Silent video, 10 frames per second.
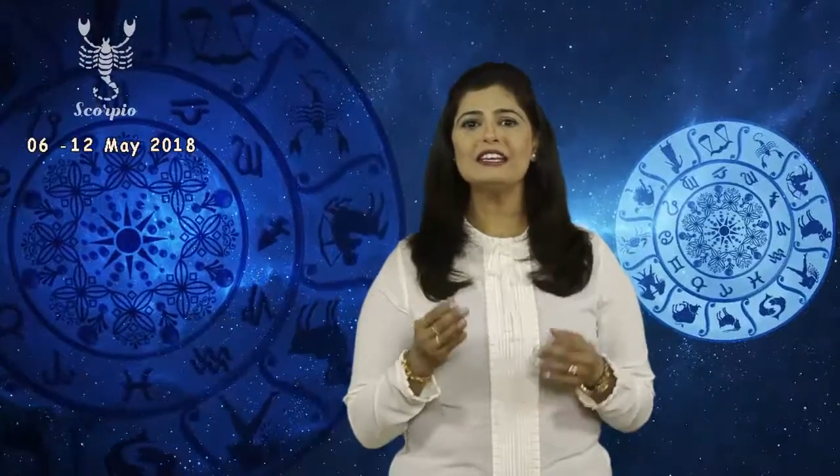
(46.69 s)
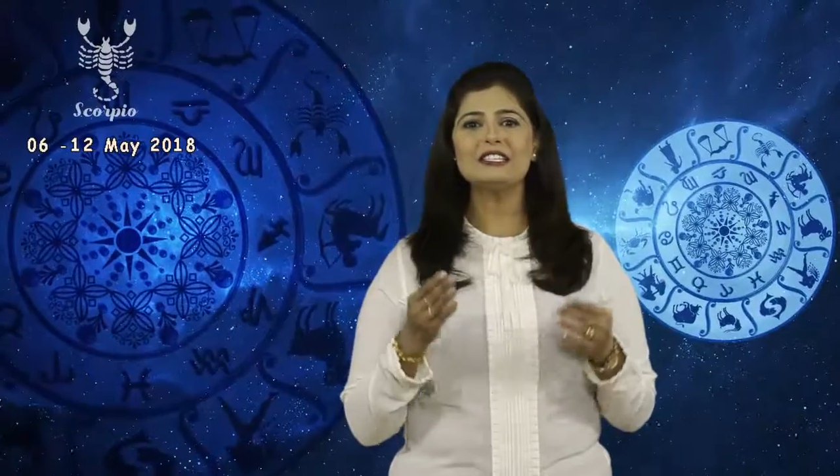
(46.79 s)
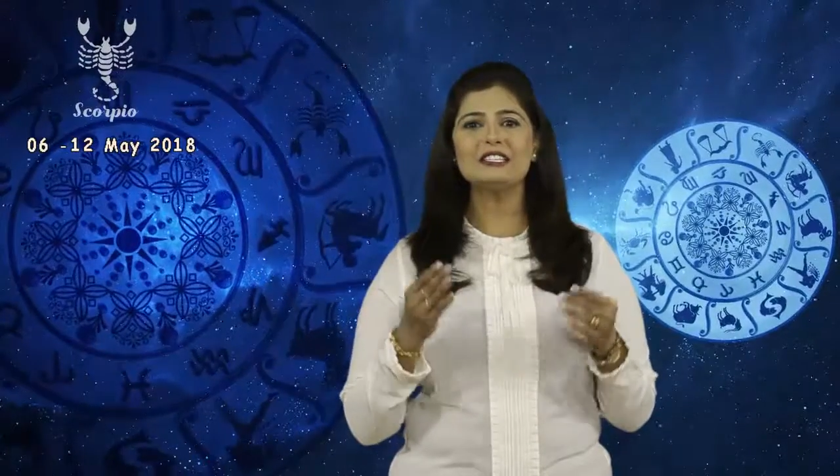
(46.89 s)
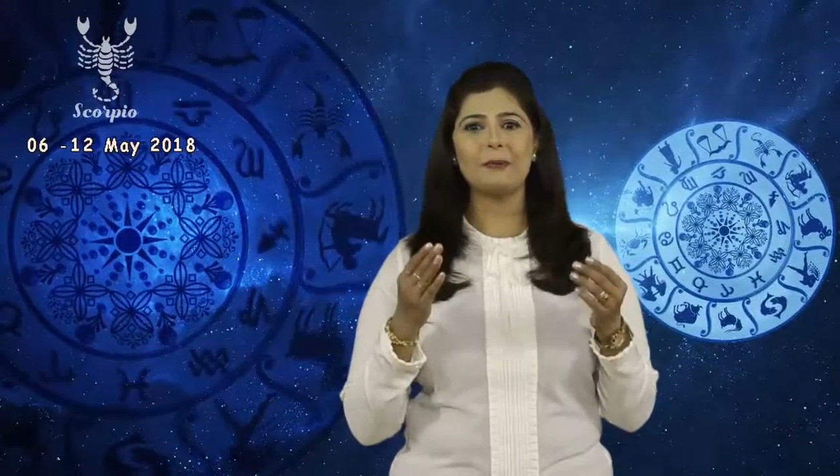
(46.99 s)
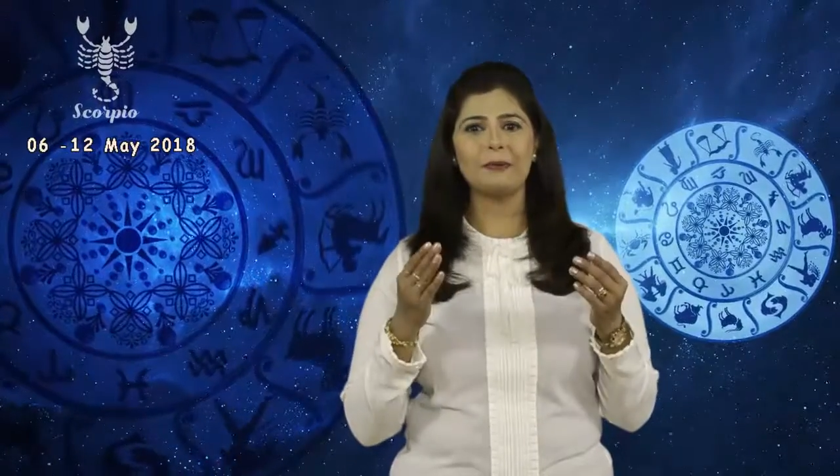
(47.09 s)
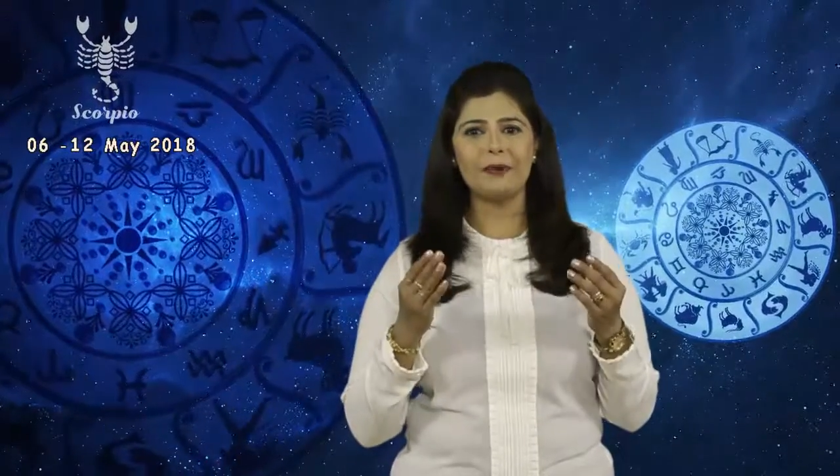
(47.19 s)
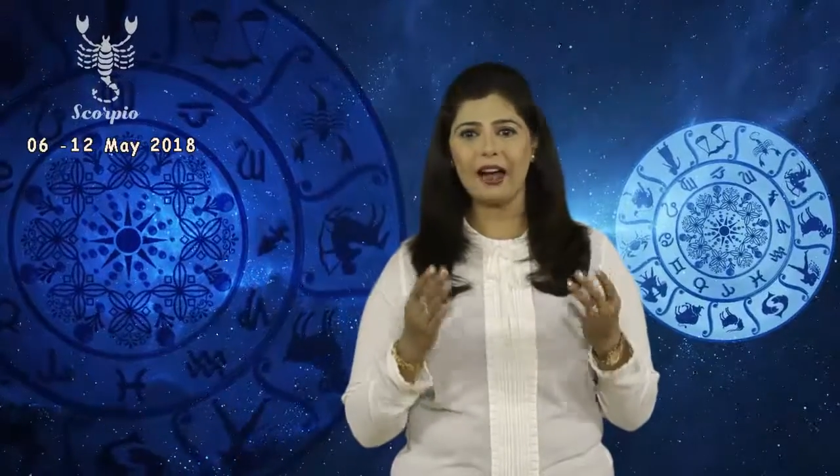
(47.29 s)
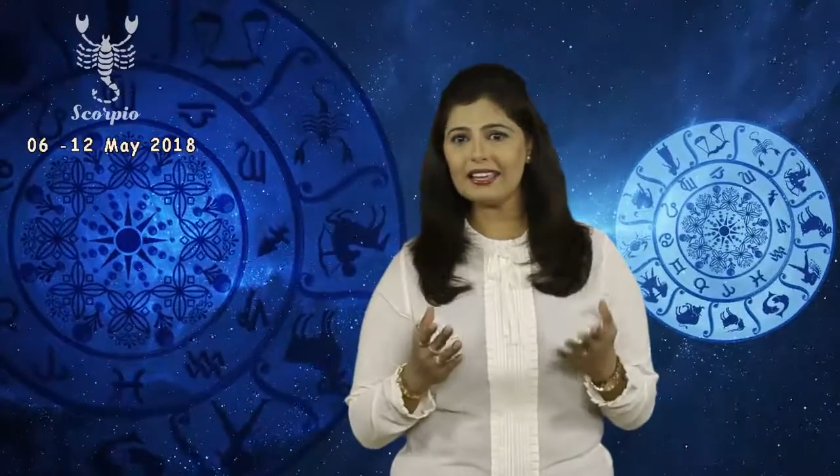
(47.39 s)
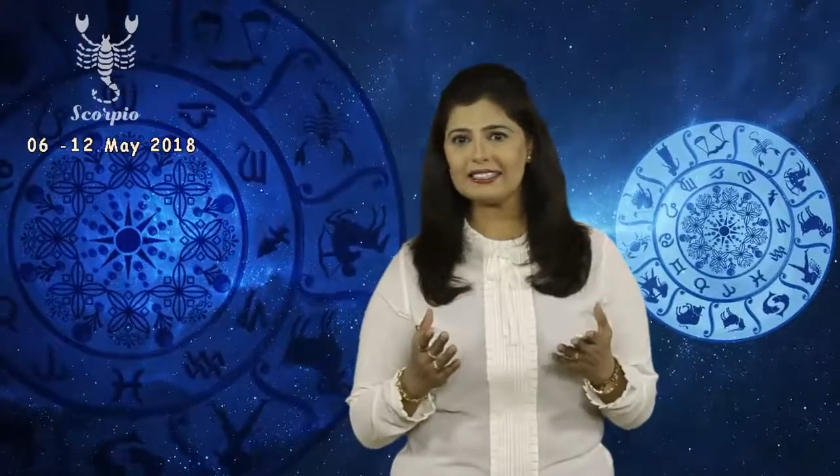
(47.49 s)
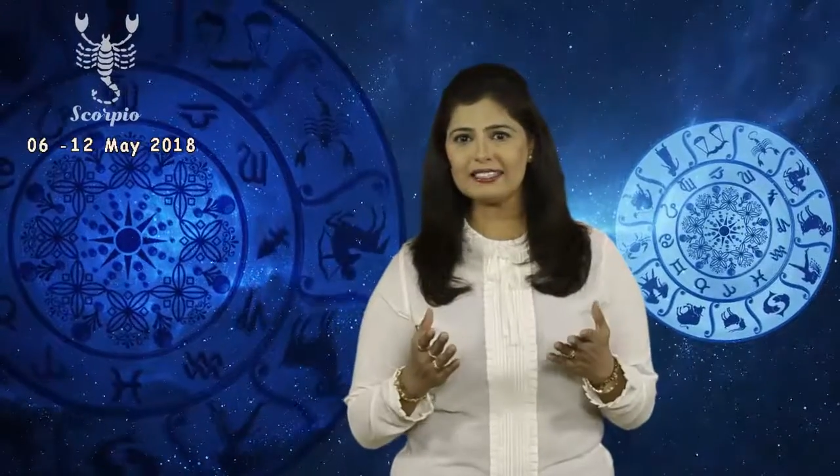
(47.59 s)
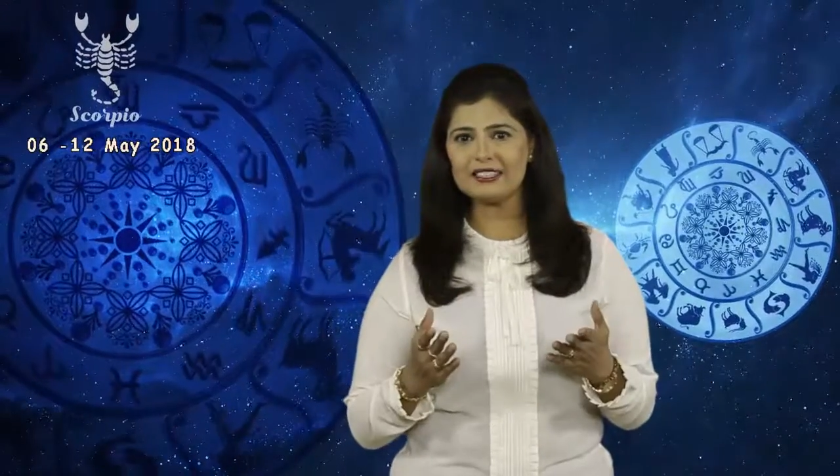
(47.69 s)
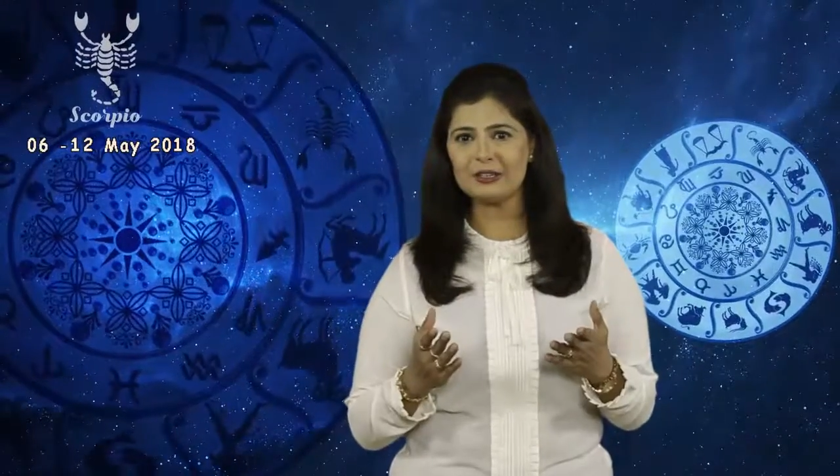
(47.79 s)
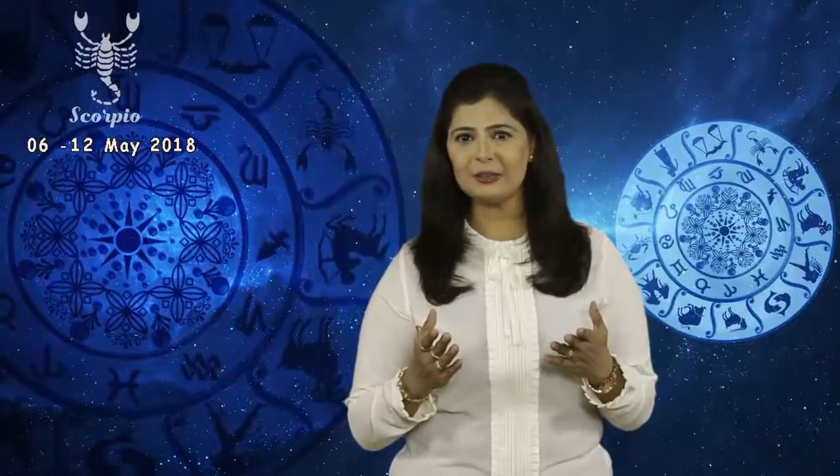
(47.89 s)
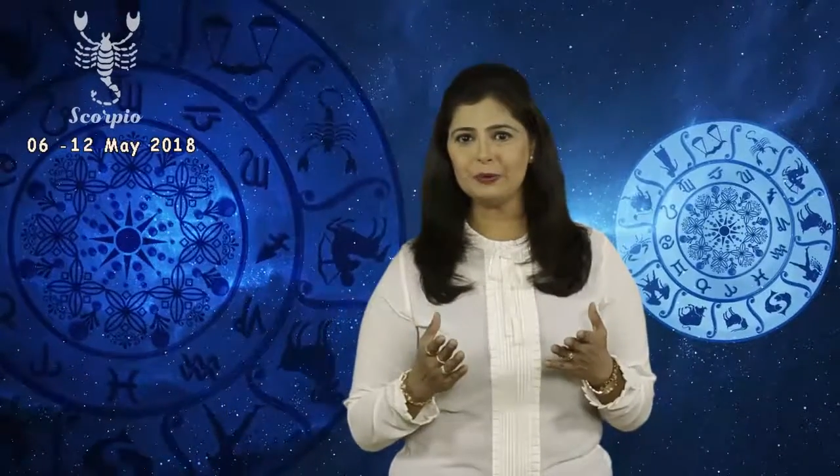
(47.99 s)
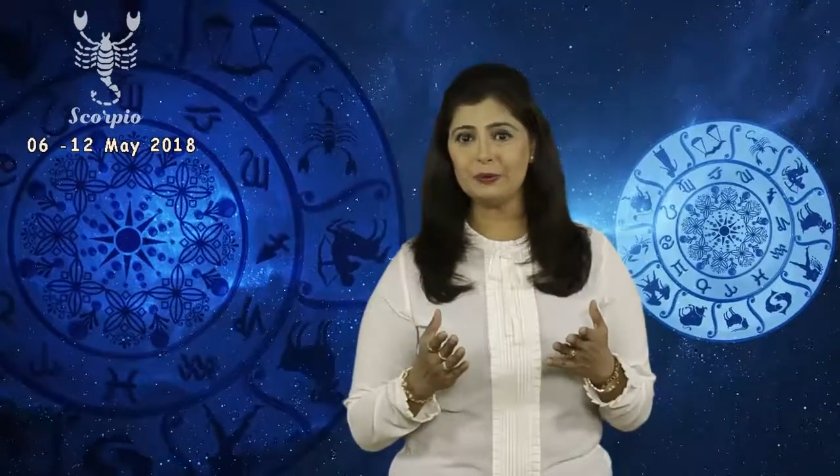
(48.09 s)
surprises
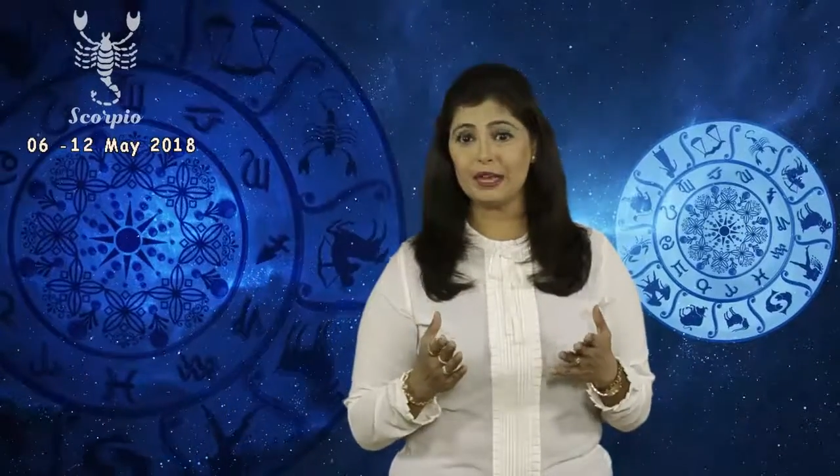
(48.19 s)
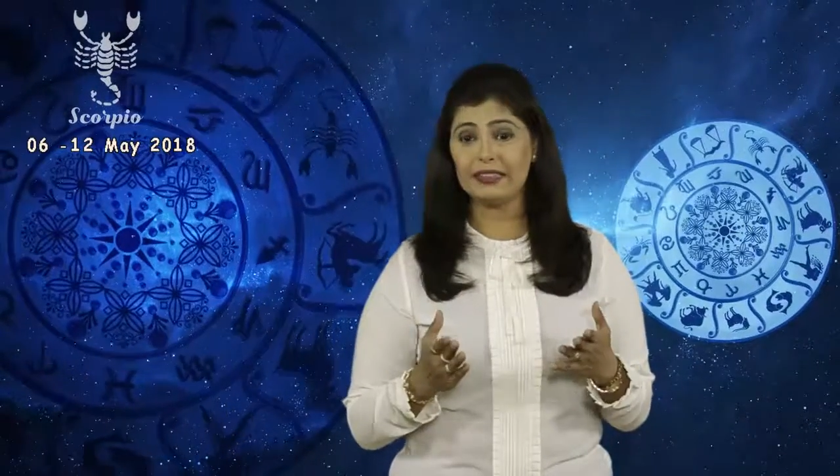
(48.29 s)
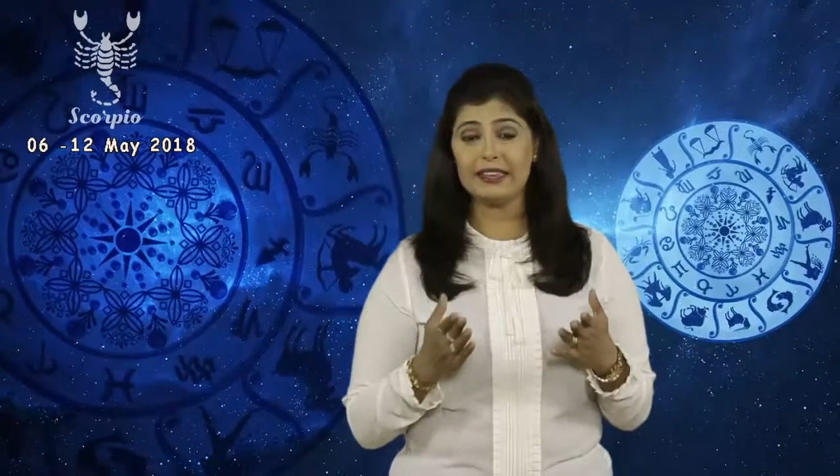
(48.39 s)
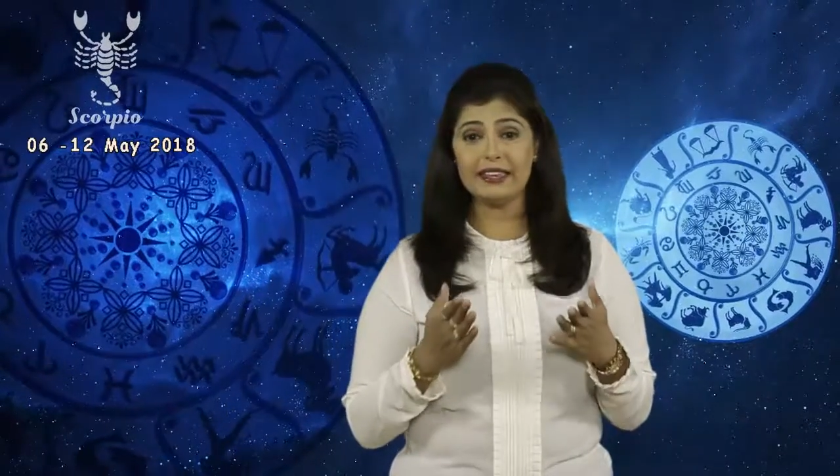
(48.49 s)
you when they